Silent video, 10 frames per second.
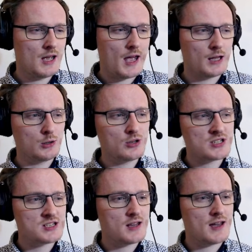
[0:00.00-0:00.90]

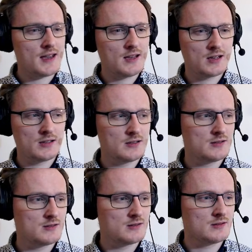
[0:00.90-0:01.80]
looks like,
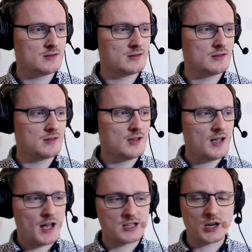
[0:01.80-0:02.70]

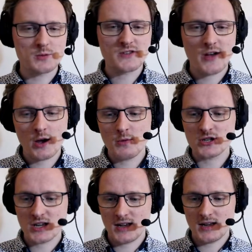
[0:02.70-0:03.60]
in terms of how
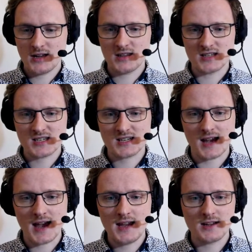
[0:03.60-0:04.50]
much area in the
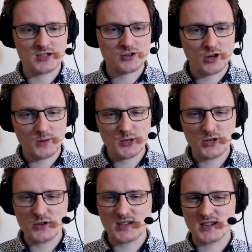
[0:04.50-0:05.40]
sky, astronomers
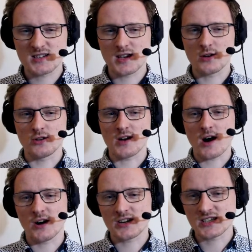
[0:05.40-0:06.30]
use this thing called
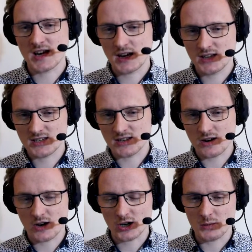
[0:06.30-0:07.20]
arc seconds and
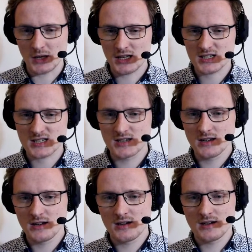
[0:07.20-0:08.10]
arc minutes
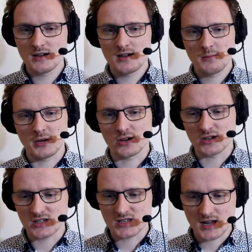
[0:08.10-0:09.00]

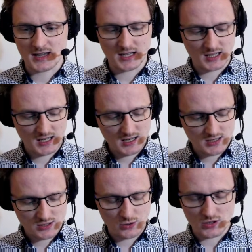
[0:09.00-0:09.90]
because a degree
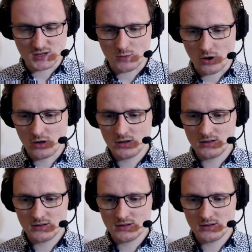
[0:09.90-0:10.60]
is too small.